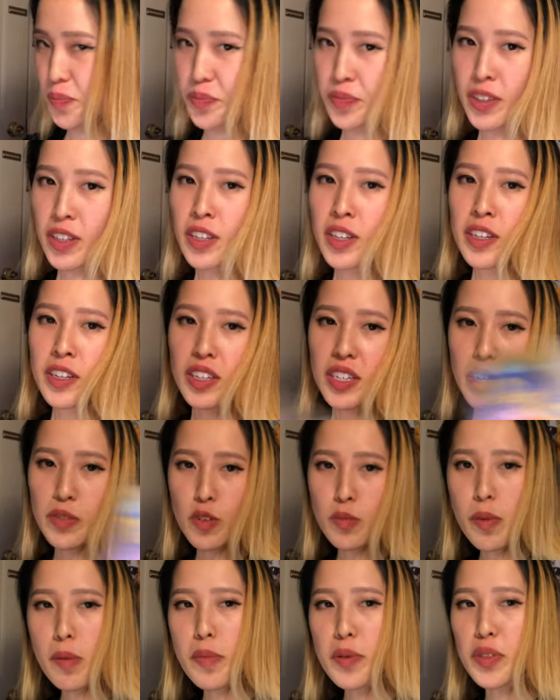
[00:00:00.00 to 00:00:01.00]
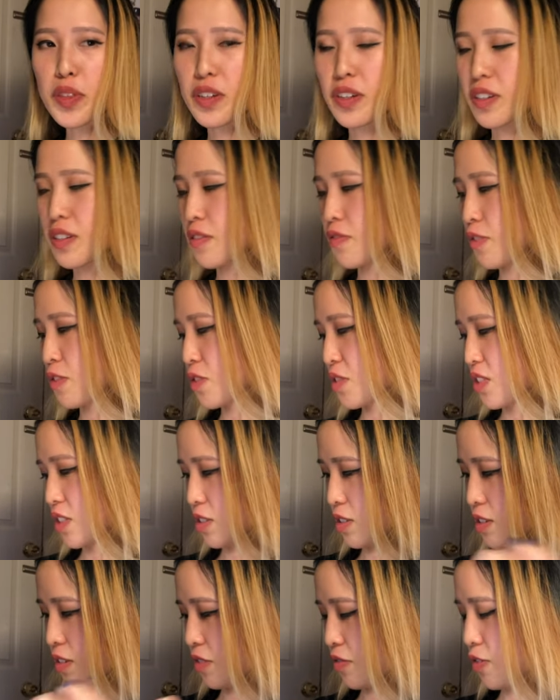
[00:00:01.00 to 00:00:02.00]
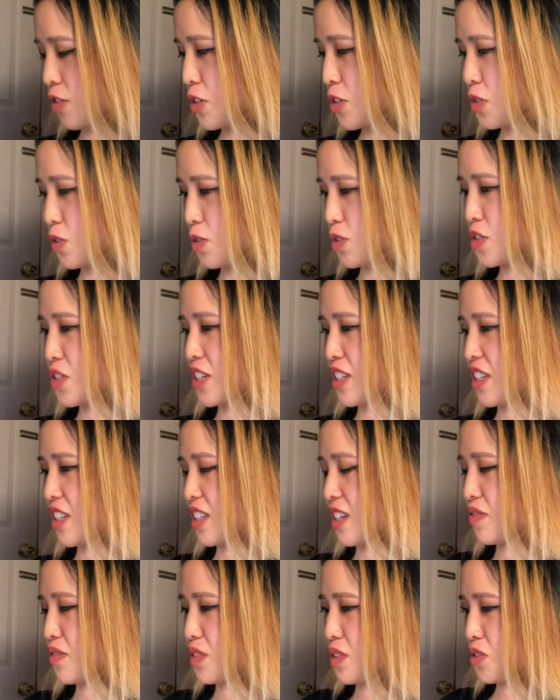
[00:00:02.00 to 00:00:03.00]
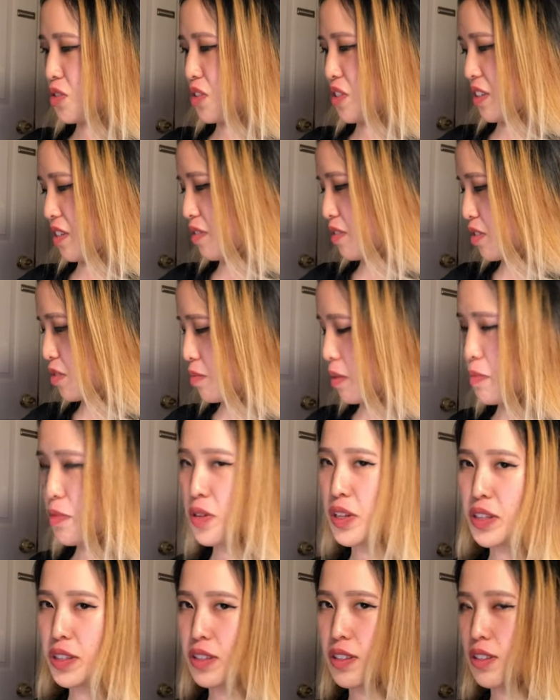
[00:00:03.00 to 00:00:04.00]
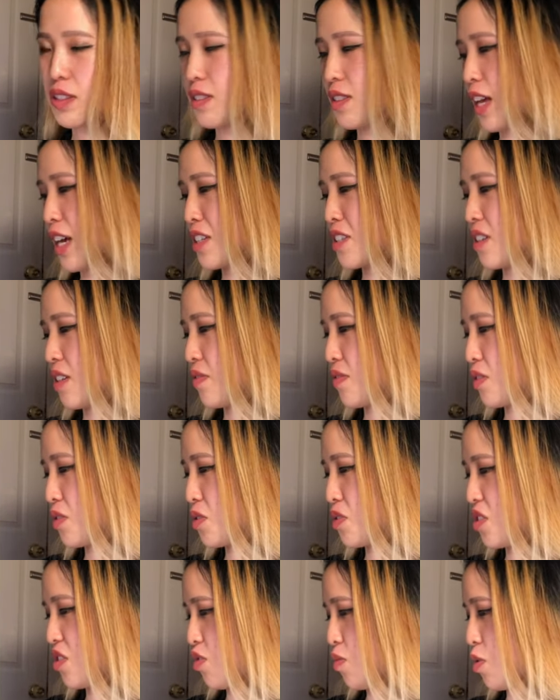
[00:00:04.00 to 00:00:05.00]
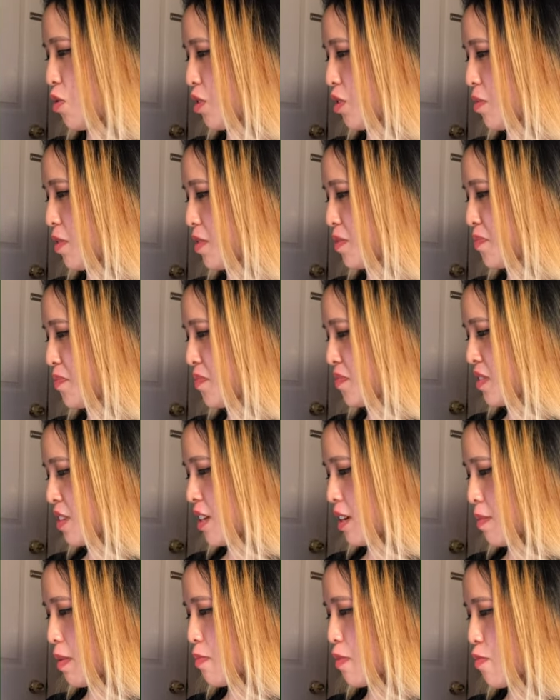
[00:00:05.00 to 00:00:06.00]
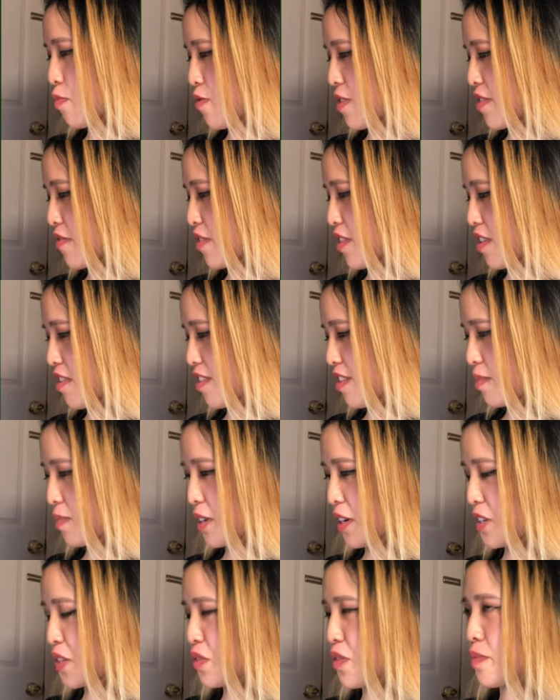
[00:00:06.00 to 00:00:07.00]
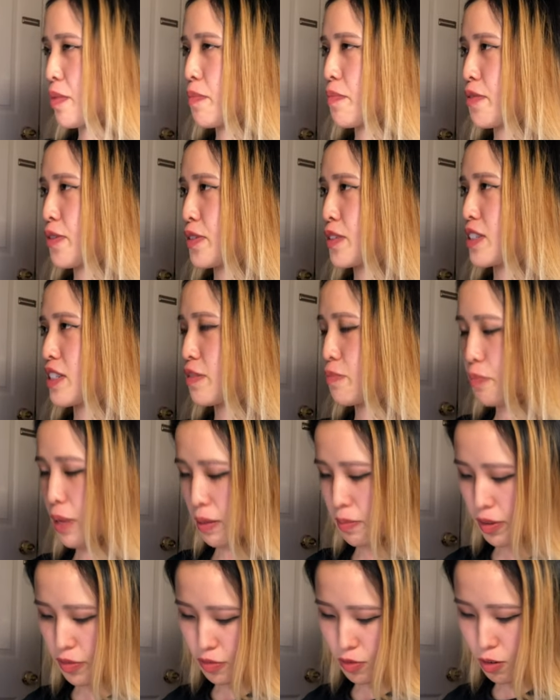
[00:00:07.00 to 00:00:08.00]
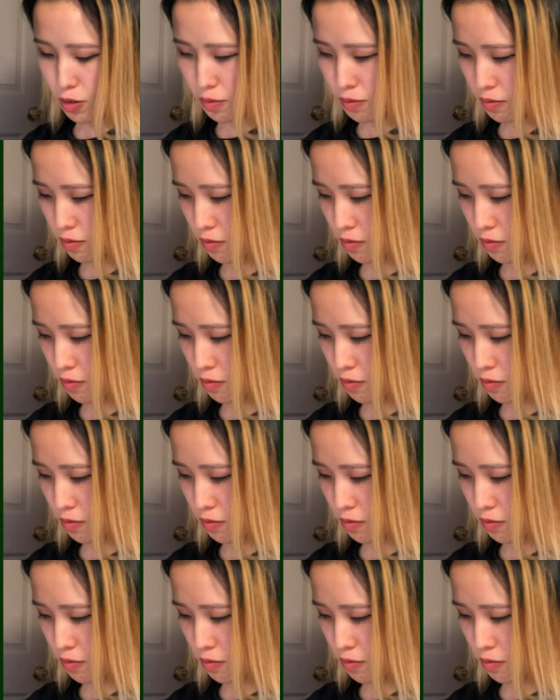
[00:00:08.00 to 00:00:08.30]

I can never remember the first, uh, first or second evolutions. I always remember like the last evolutions of Pokemon. I remember Braviary, but I don't remember its little baby form.